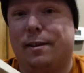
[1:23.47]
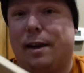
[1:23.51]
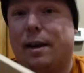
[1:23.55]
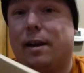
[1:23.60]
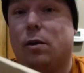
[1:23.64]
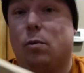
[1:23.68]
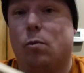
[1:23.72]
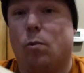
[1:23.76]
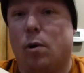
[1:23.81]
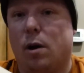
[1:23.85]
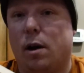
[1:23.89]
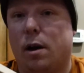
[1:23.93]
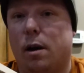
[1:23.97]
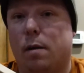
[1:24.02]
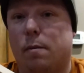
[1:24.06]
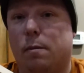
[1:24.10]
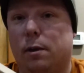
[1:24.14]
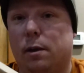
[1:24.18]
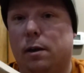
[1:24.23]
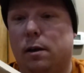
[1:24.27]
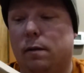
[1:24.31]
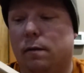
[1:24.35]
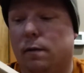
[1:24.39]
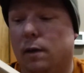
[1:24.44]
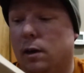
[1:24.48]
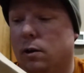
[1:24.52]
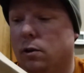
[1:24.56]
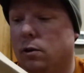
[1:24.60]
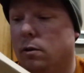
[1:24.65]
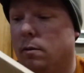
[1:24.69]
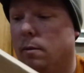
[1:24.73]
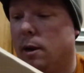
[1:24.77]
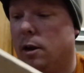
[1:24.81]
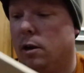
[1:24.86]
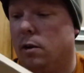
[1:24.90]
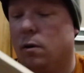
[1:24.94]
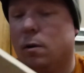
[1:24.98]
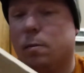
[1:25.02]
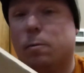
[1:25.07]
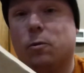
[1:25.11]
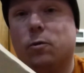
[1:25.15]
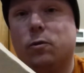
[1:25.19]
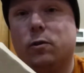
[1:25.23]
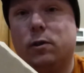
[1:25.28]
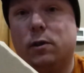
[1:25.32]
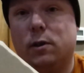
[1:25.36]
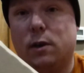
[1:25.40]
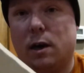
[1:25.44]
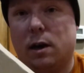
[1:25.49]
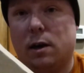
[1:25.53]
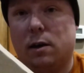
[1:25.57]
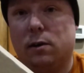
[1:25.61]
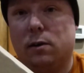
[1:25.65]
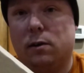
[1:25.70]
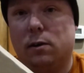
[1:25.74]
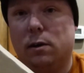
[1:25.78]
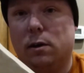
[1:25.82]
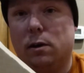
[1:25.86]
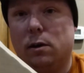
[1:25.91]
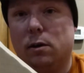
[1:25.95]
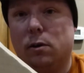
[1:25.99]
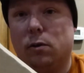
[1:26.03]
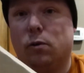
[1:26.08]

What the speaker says: 91, I believe, actually, menu number 6.